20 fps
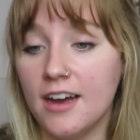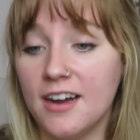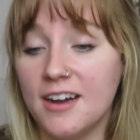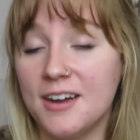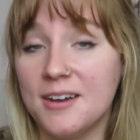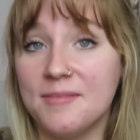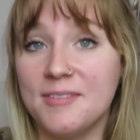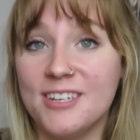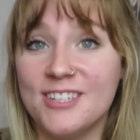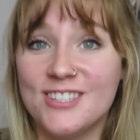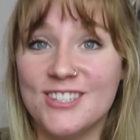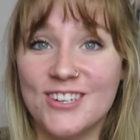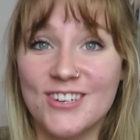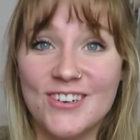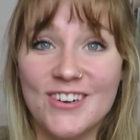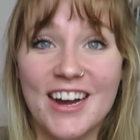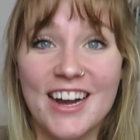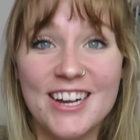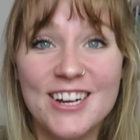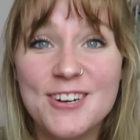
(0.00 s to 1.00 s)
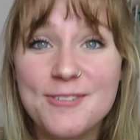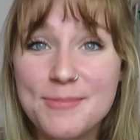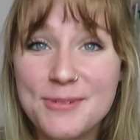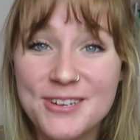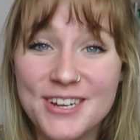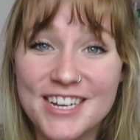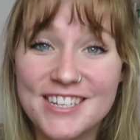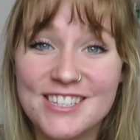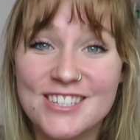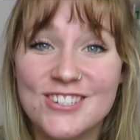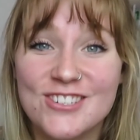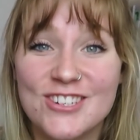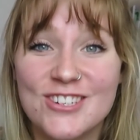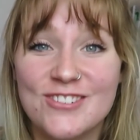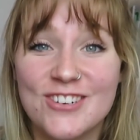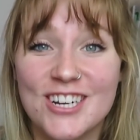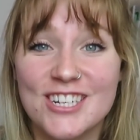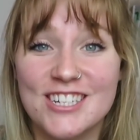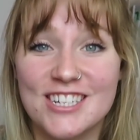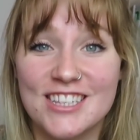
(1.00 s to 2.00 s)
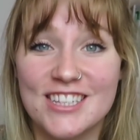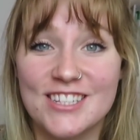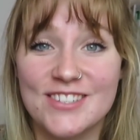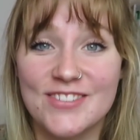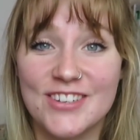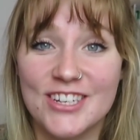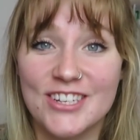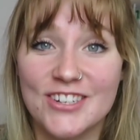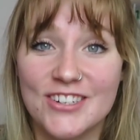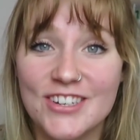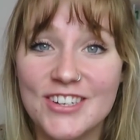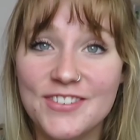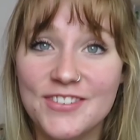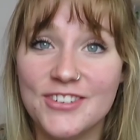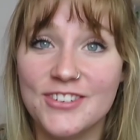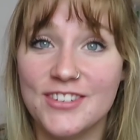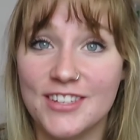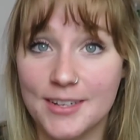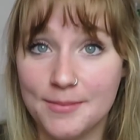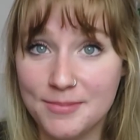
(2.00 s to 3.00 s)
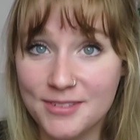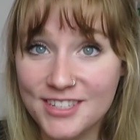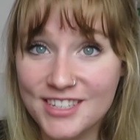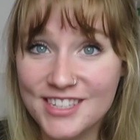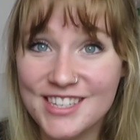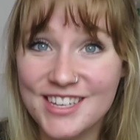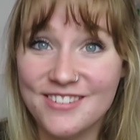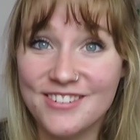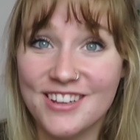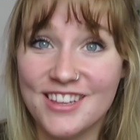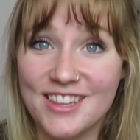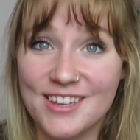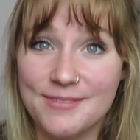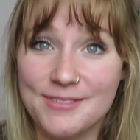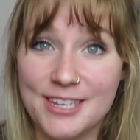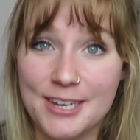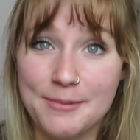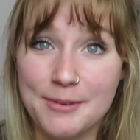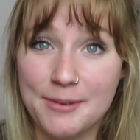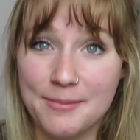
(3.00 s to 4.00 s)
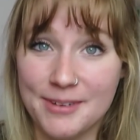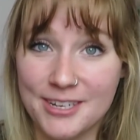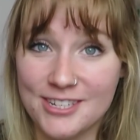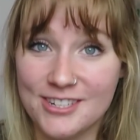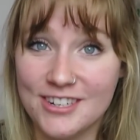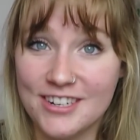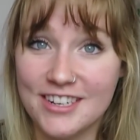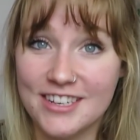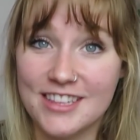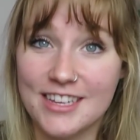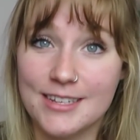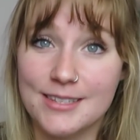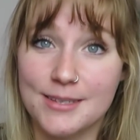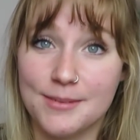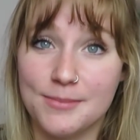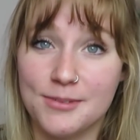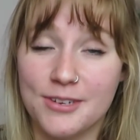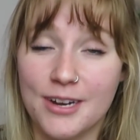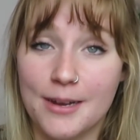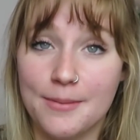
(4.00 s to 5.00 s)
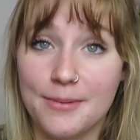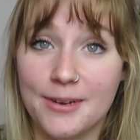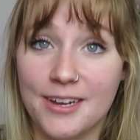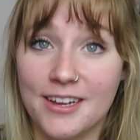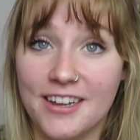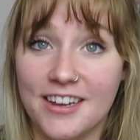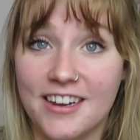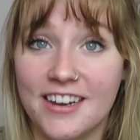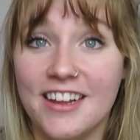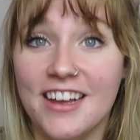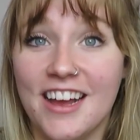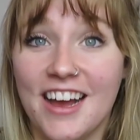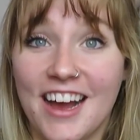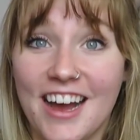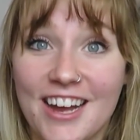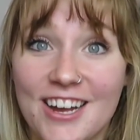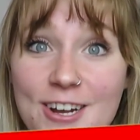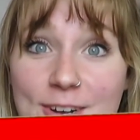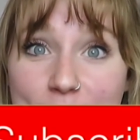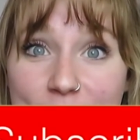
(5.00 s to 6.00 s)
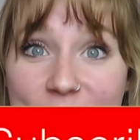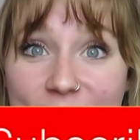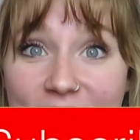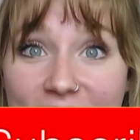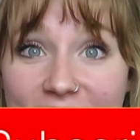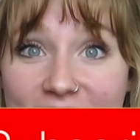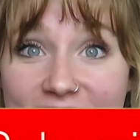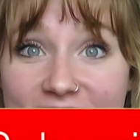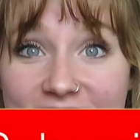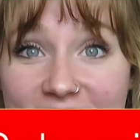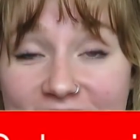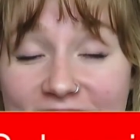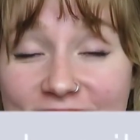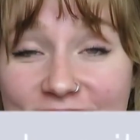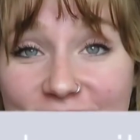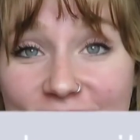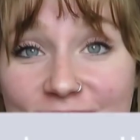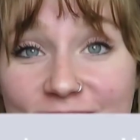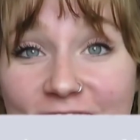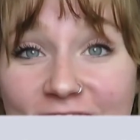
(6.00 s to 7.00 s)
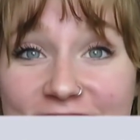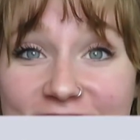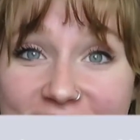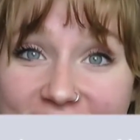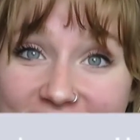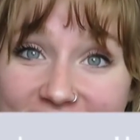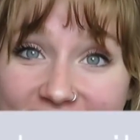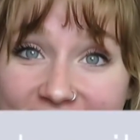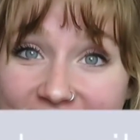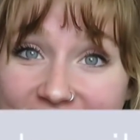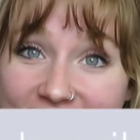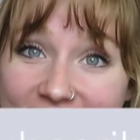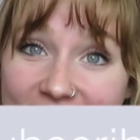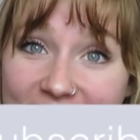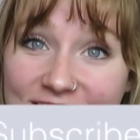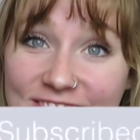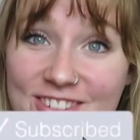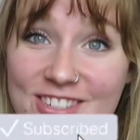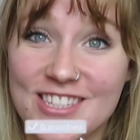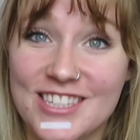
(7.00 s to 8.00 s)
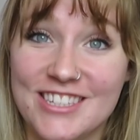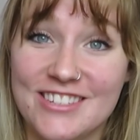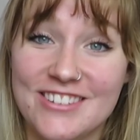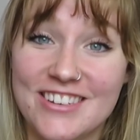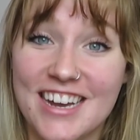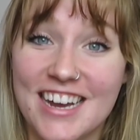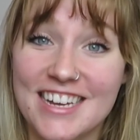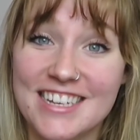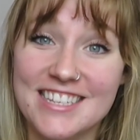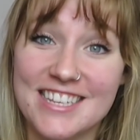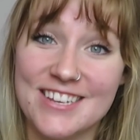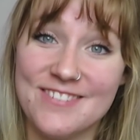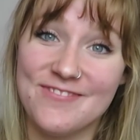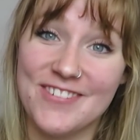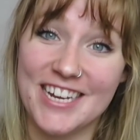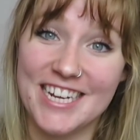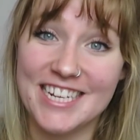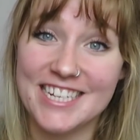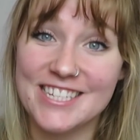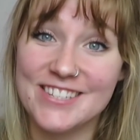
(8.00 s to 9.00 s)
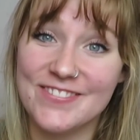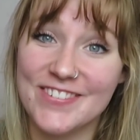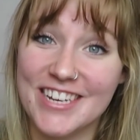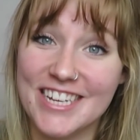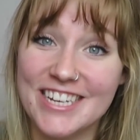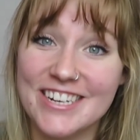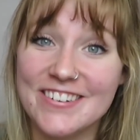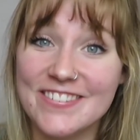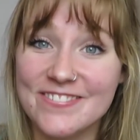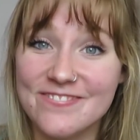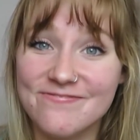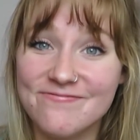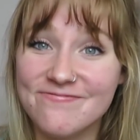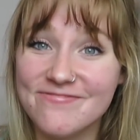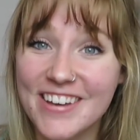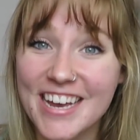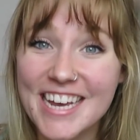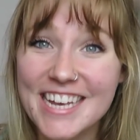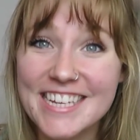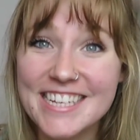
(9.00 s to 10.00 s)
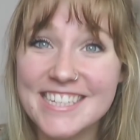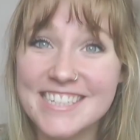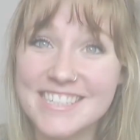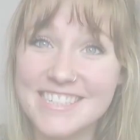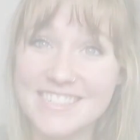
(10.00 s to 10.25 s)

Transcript: And so I hope you guys enjoyed watching this video. If you did, please give it a thumbs up and make sure to hit that subscribe button. I hope you guys enjoyed watching, and I will see you guys in my next video. Bye!